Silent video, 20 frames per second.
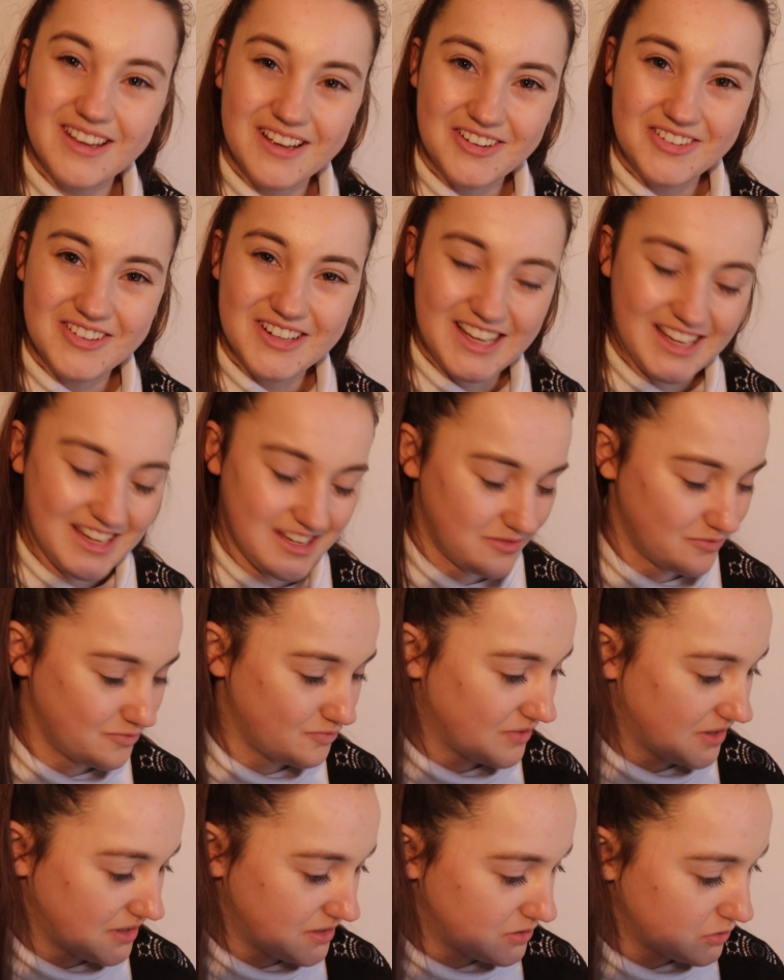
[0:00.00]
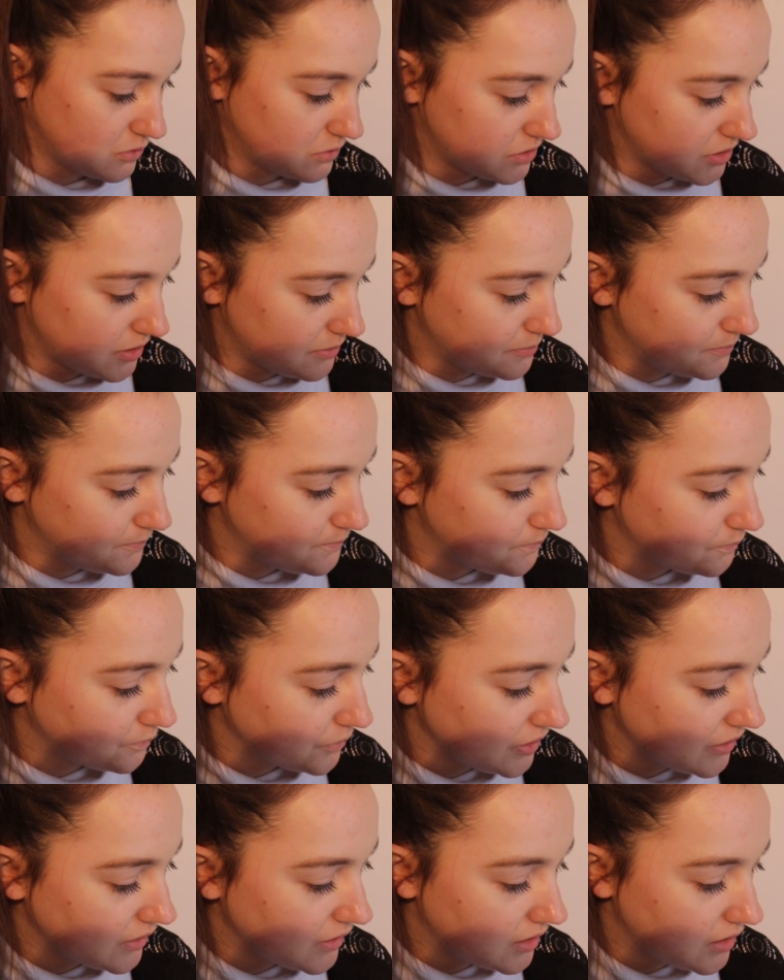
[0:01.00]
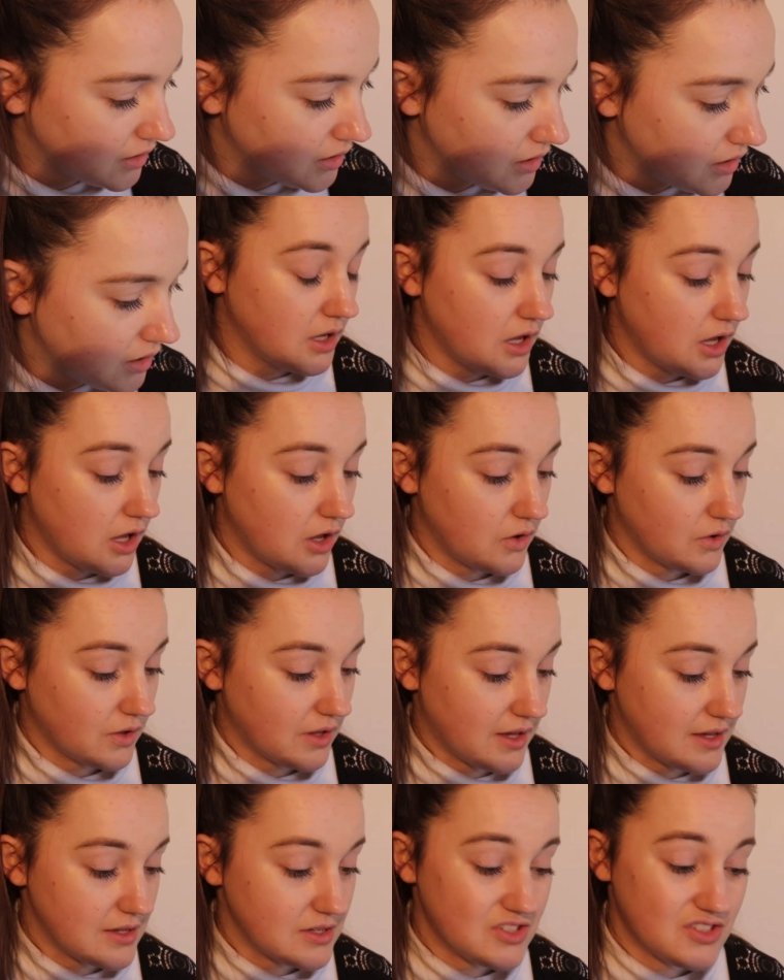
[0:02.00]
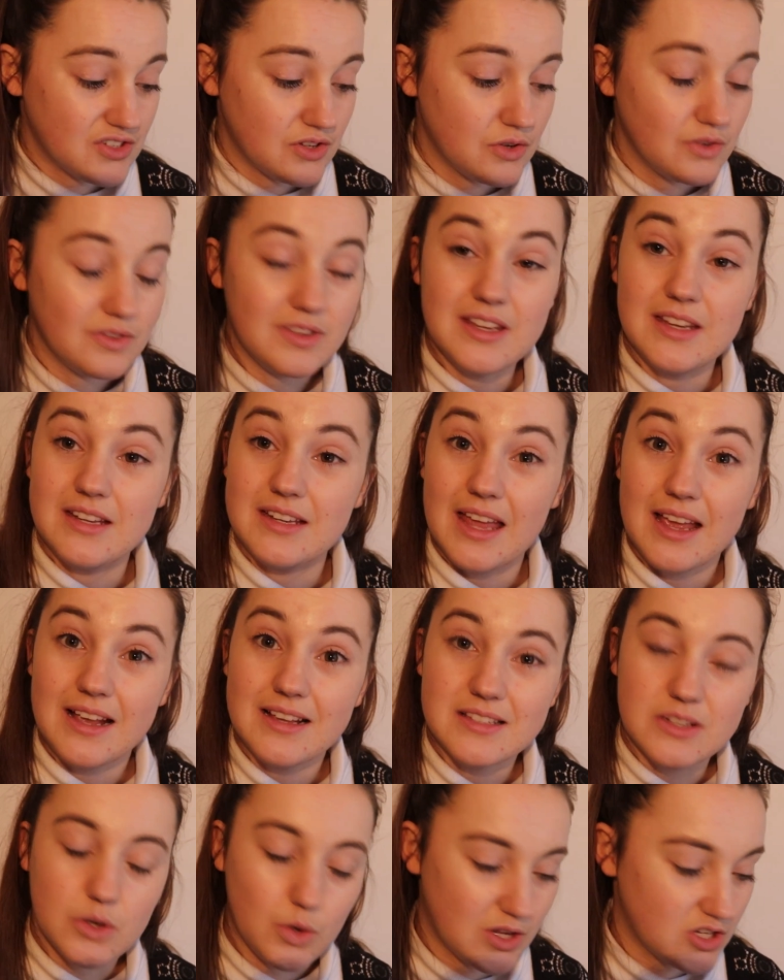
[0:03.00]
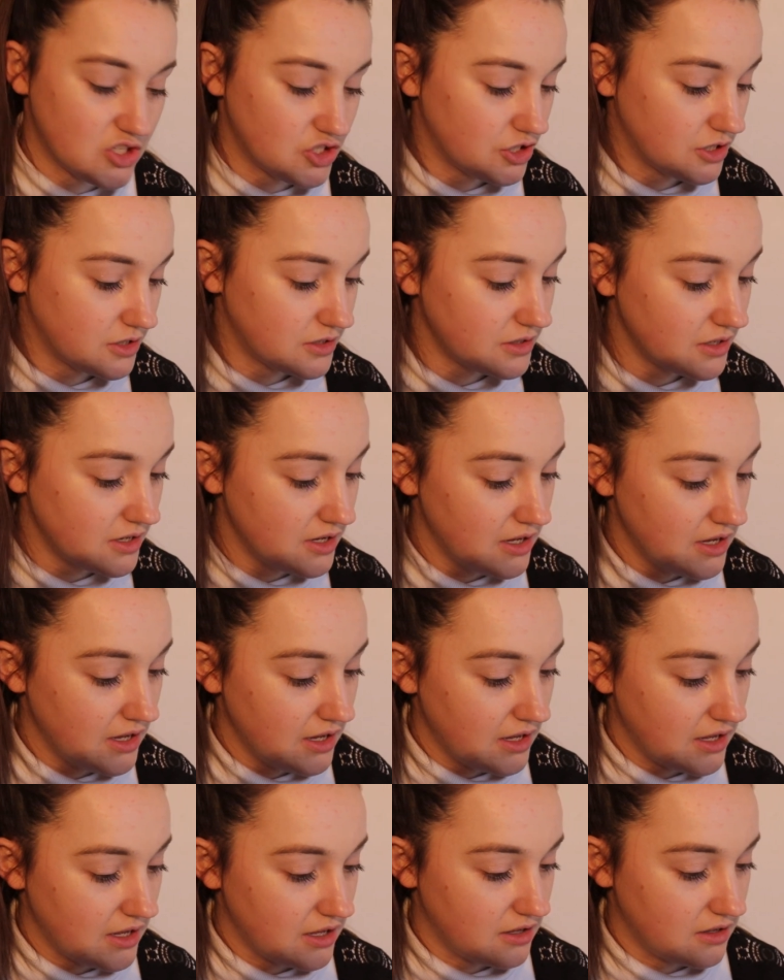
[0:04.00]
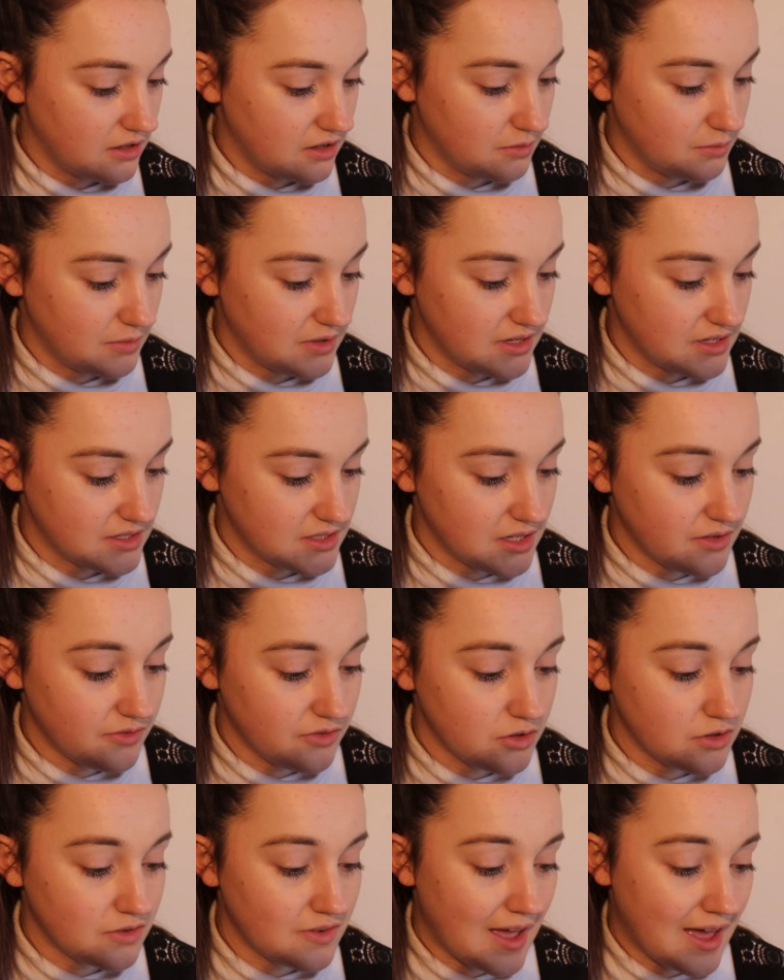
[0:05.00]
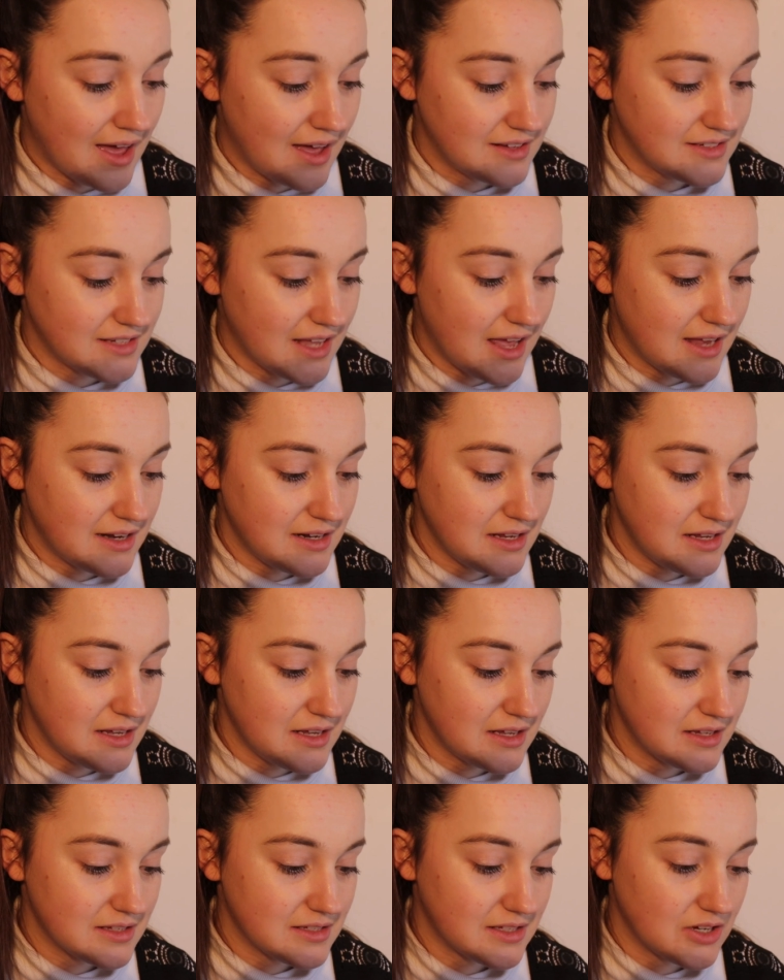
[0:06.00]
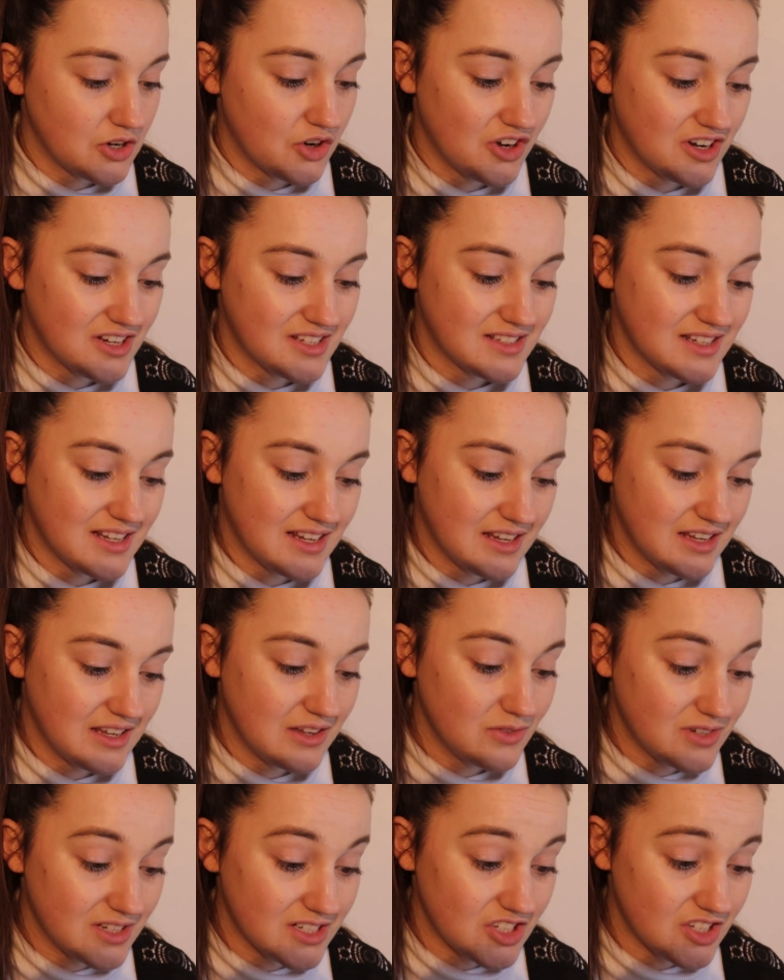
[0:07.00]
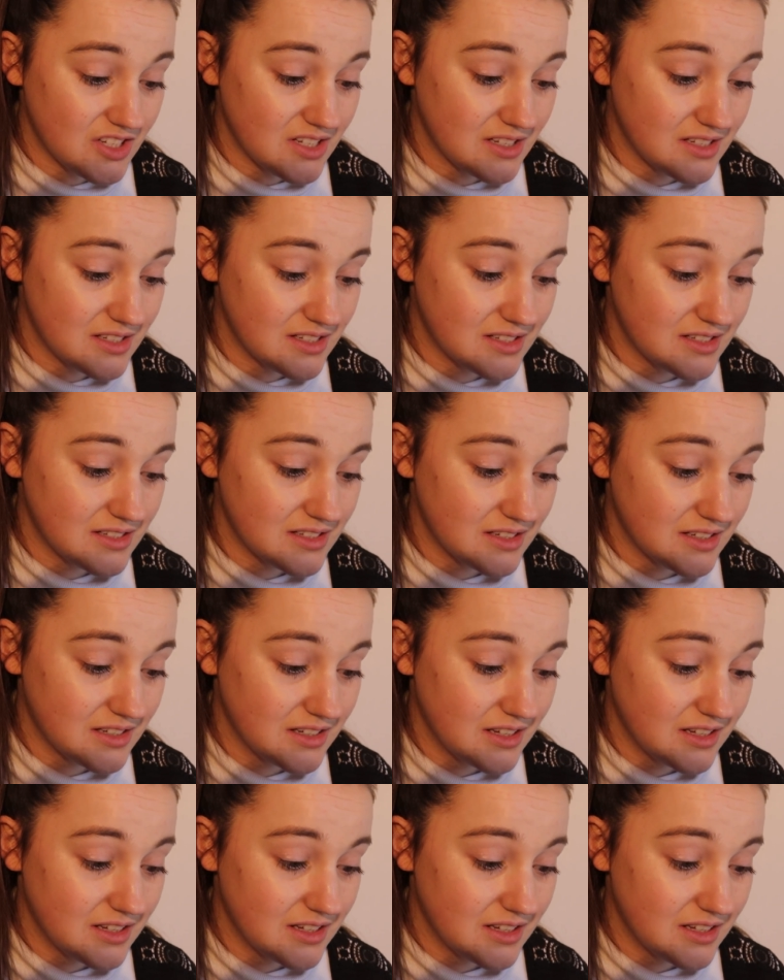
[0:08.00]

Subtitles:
Okay, that's all done. Okay, so the next question is if you've had any serious illnesses,